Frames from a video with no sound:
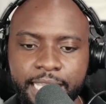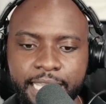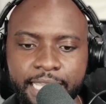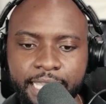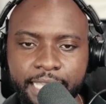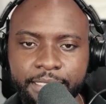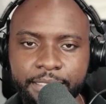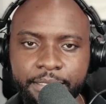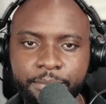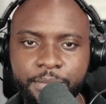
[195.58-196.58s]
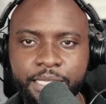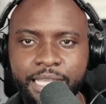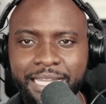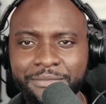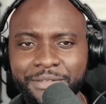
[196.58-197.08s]
and me
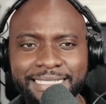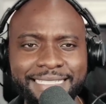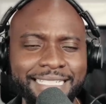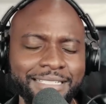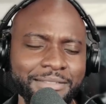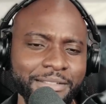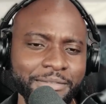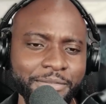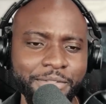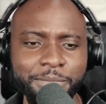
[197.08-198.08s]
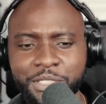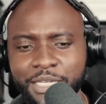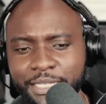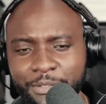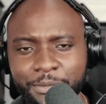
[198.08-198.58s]
kind of venting of, some
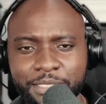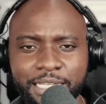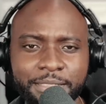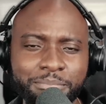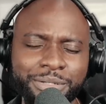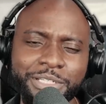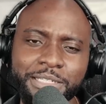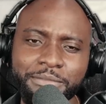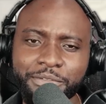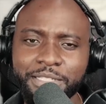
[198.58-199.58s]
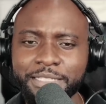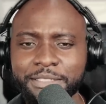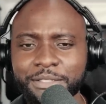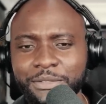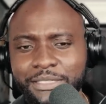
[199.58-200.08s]
chick who was like pushing for things
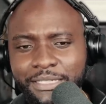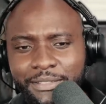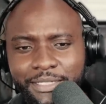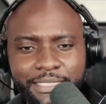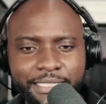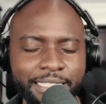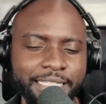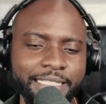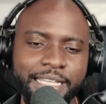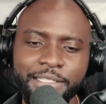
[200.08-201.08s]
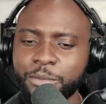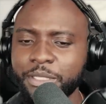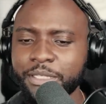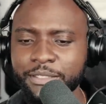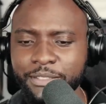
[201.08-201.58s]
to go serious. And he's like, so what are
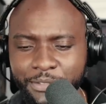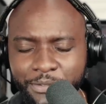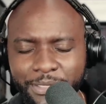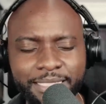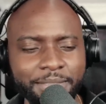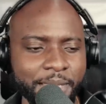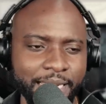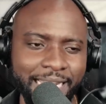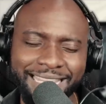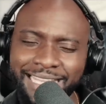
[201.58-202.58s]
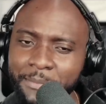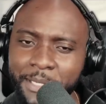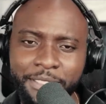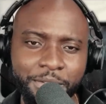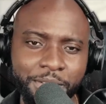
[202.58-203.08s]
you going to do? I said, man, I think I
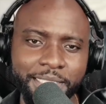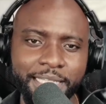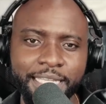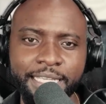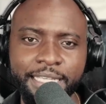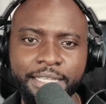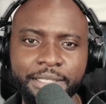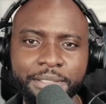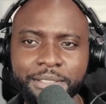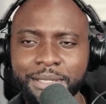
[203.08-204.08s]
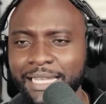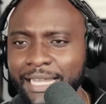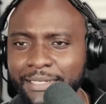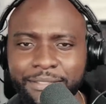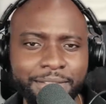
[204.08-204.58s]
might do it. You know, I
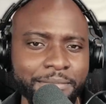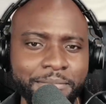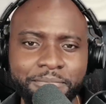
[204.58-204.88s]
like her.